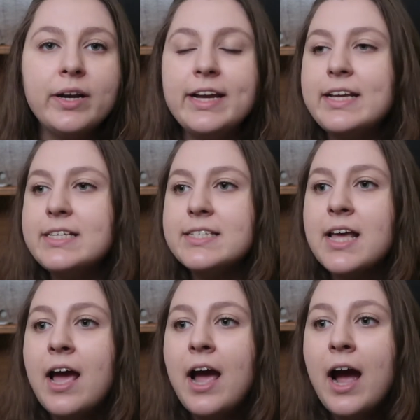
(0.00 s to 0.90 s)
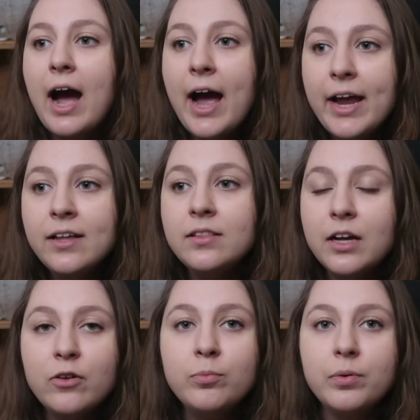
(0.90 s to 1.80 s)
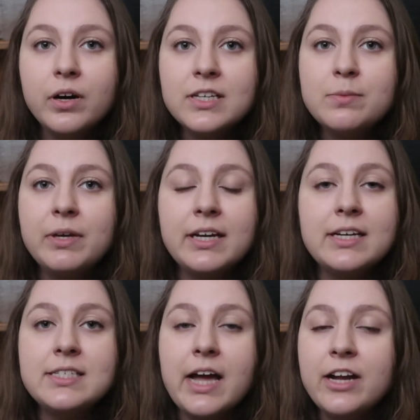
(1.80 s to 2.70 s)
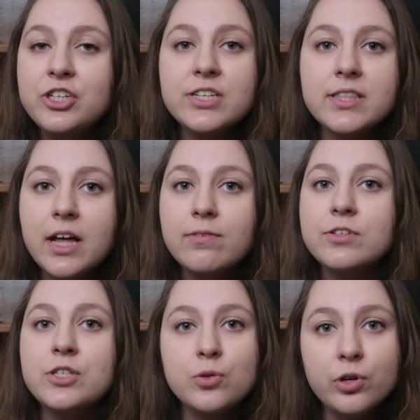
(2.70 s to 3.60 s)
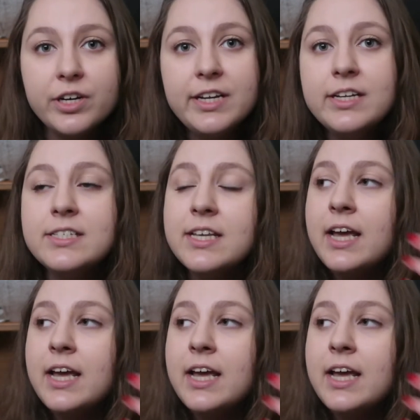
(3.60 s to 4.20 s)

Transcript: it is. I love books because I just love stories.